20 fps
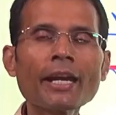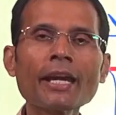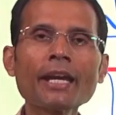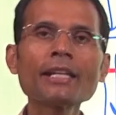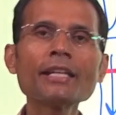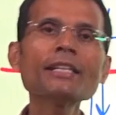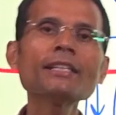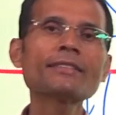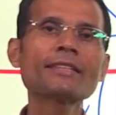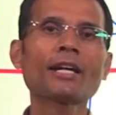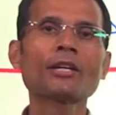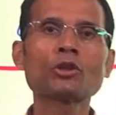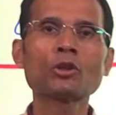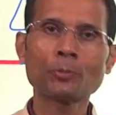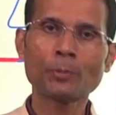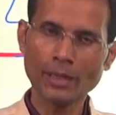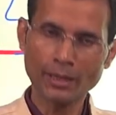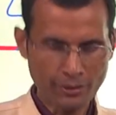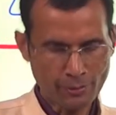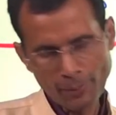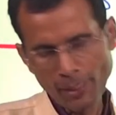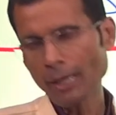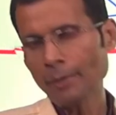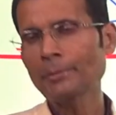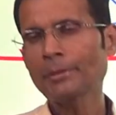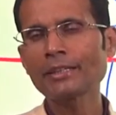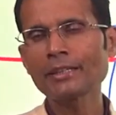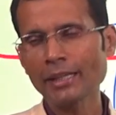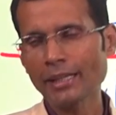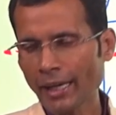any cytoplasm, I
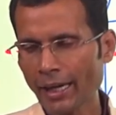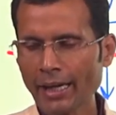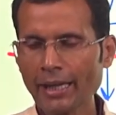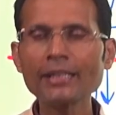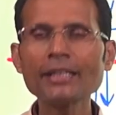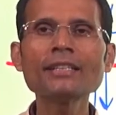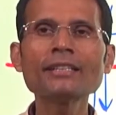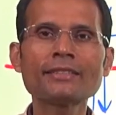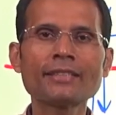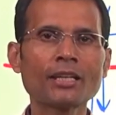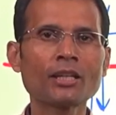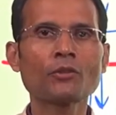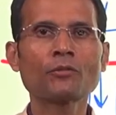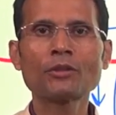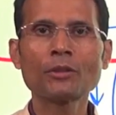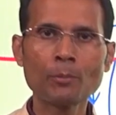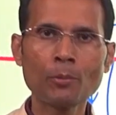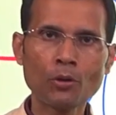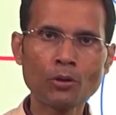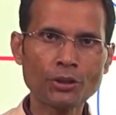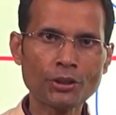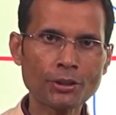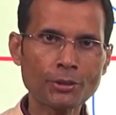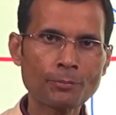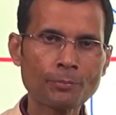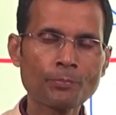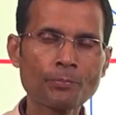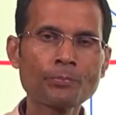mean any cell of the body.